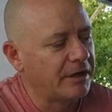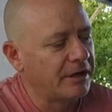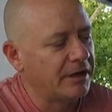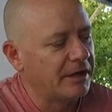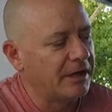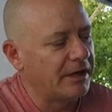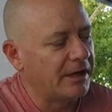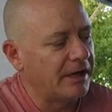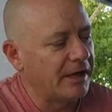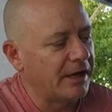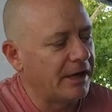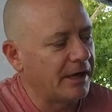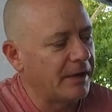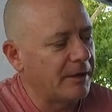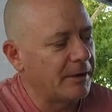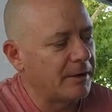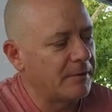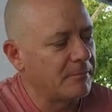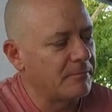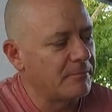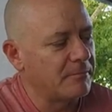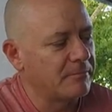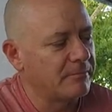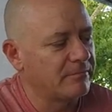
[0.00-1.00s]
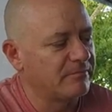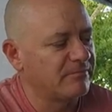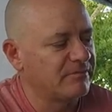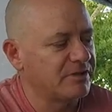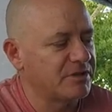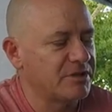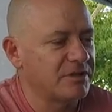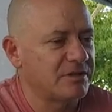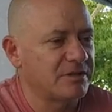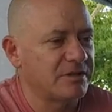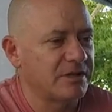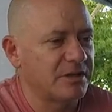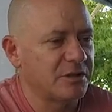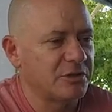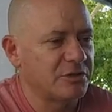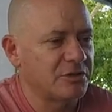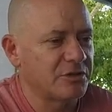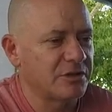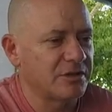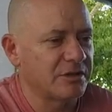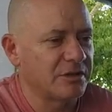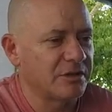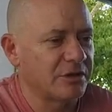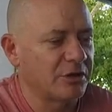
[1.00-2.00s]
It's
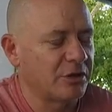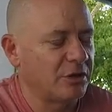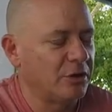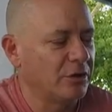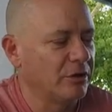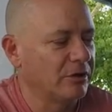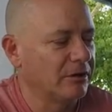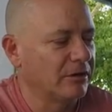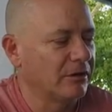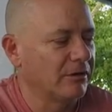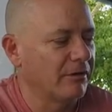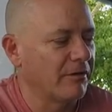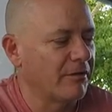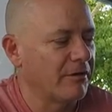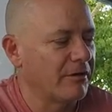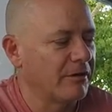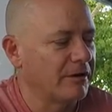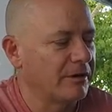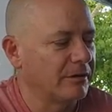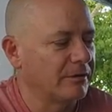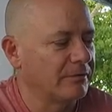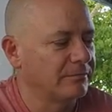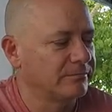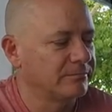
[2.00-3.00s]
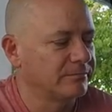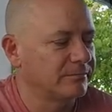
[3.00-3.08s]
a cute little thing.